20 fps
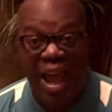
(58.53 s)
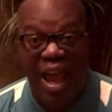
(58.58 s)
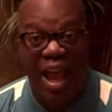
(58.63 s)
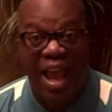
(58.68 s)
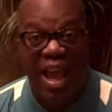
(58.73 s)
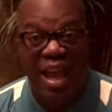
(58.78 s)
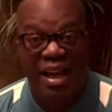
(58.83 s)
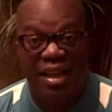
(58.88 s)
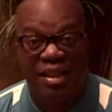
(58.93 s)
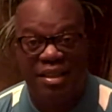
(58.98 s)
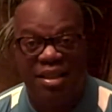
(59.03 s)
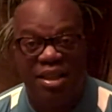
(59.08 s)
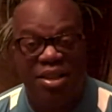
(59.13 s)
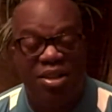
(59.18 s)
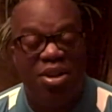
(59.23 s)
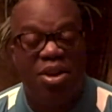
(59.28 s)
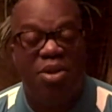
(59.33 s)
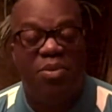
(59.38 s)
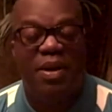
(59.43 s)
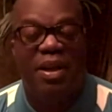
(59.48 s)
And I said, you
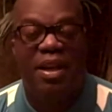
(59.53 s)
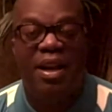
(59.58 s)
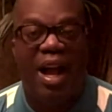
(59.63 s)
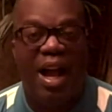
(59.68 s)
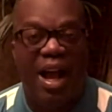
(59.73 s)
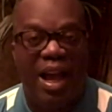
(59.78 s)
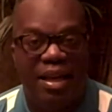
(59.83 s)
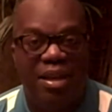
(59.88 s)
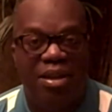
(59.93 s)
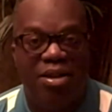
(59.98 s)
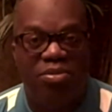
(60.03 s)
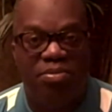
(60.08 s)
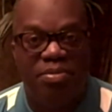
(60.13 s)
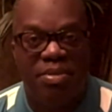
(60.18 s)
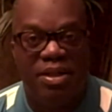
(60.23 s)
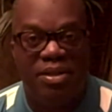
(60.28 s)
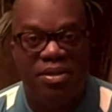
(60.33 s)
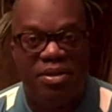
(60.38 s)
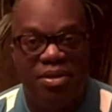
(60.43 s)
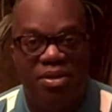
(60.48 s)
know what? I know
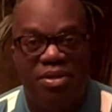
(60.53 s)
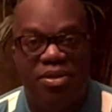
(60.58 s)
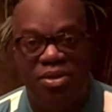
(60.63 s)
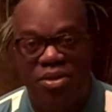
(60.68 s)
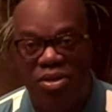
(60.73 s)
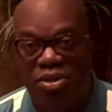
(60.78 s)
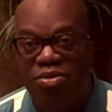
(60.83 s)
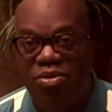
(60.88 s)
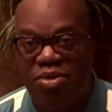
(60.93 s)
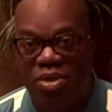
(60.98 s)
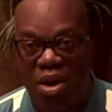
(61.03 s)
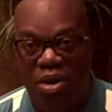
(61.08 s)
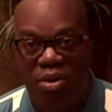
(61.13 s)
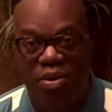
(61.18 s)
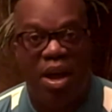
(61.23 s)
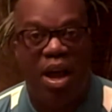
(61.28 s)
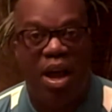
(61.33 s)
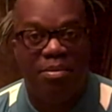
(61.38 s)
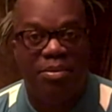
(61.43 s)
business. You don't.